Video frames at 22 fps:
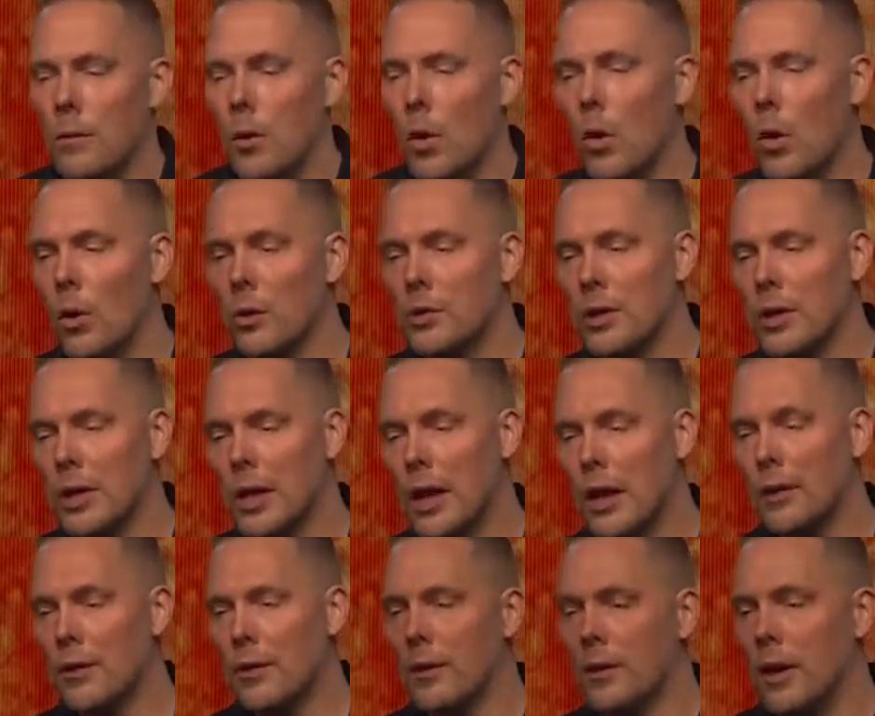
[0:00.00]
all
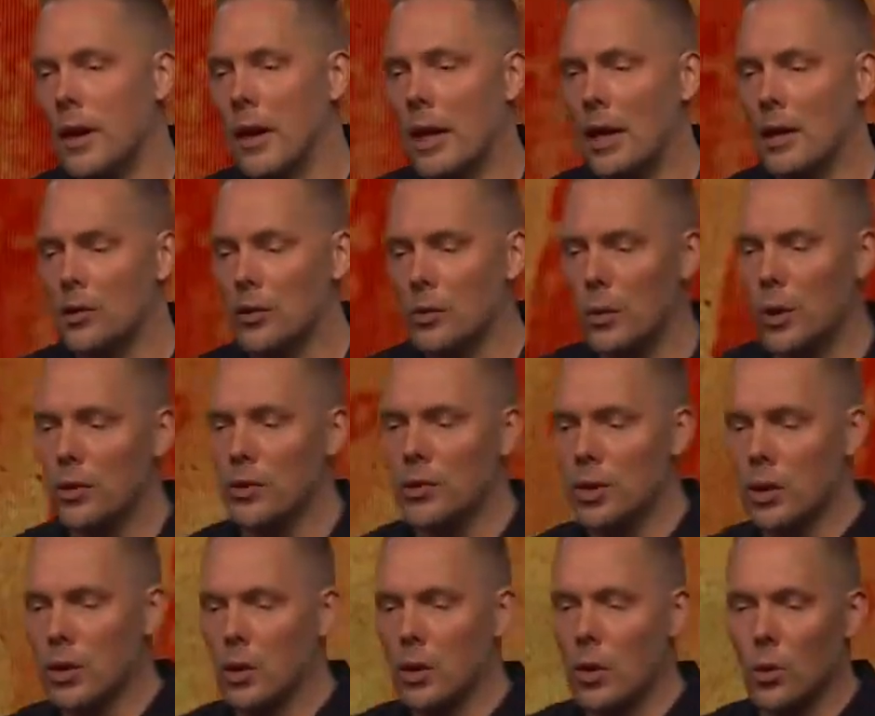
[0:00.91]
together. And I just
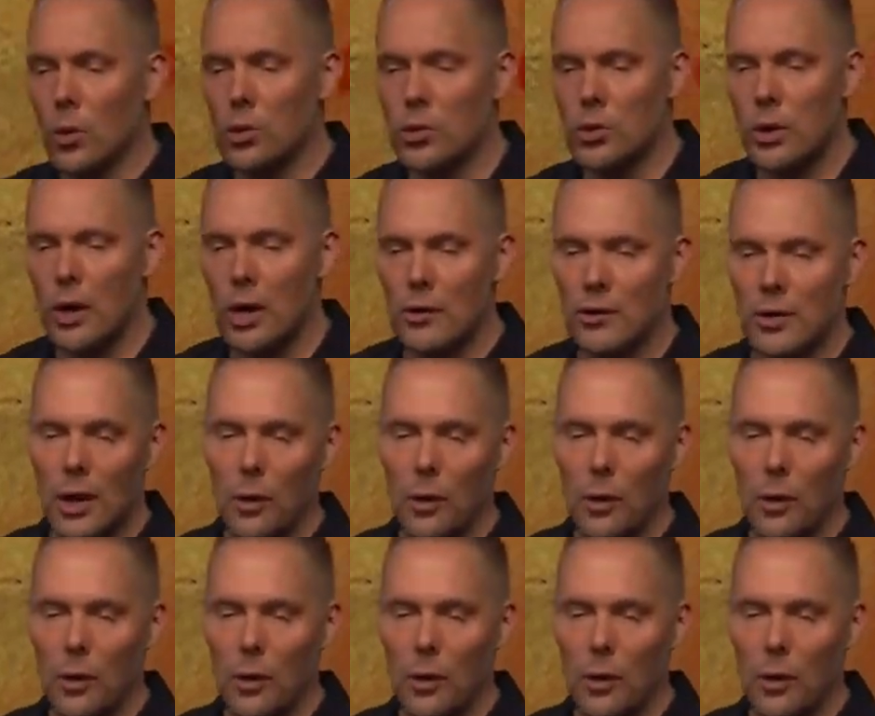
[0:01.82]
want you to close your eyes,